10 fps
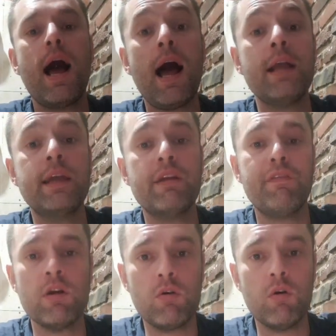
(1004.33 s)
I get a
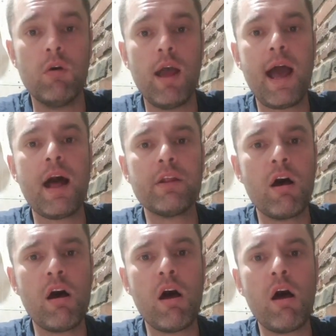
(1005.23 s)
phone call out
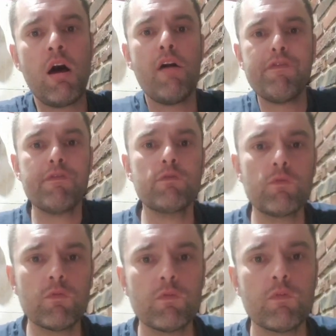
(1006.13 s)
of
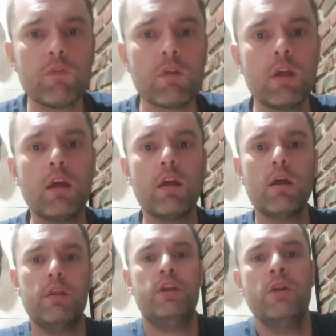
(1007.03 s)

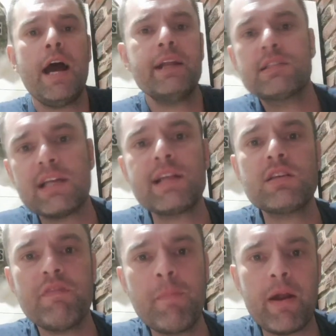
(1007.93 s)
the United
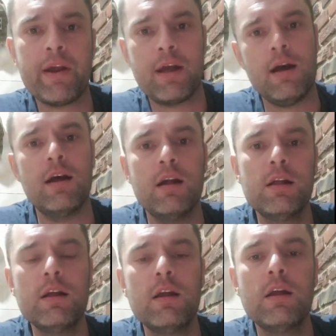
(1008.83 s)
States of America.
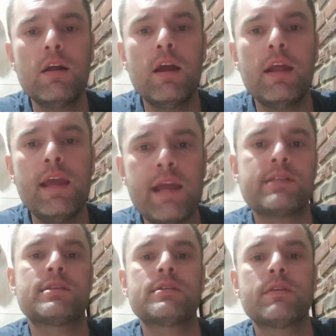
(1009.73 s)

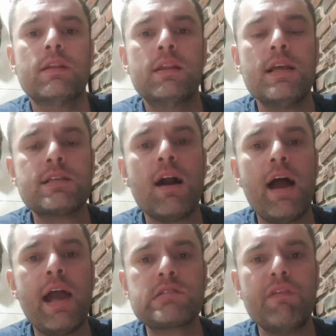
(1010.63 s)
Yes, this
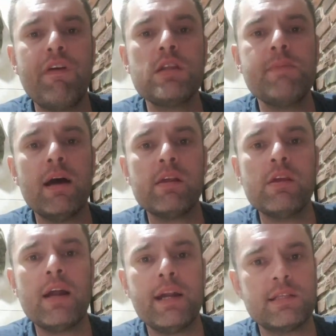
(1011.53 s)
guy actually phones me out of
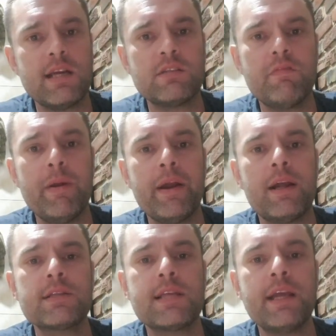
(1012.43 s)
the United States of
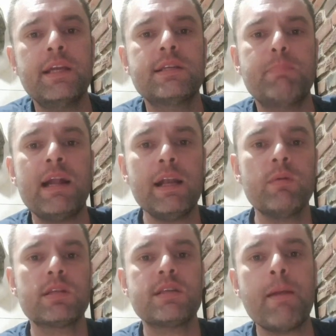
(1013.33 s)
America and saying he's battling
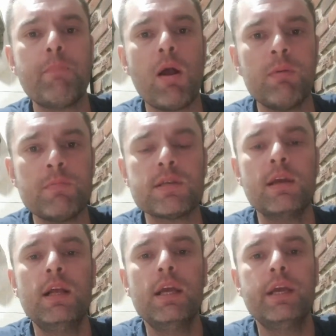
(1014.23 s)
with the same problems.
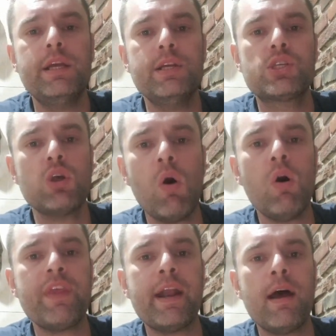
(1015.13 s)
He
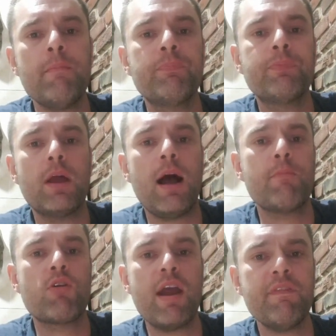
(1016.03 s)
saw that I'm
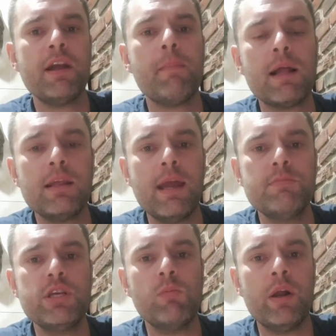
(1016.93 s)
raving about the
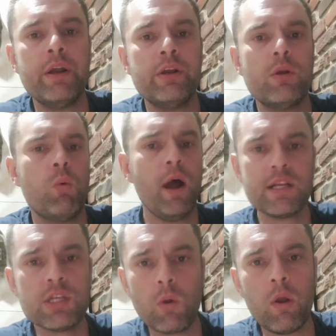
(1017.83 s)
Mg100. What
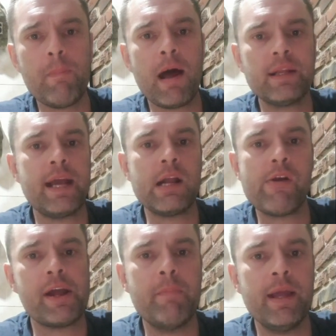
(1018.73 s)
is it all about? Can I
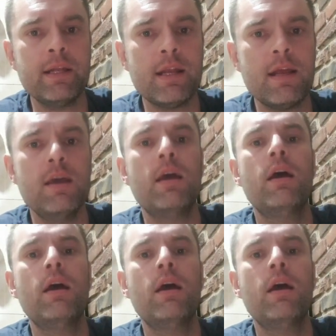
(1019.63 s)
recommend it?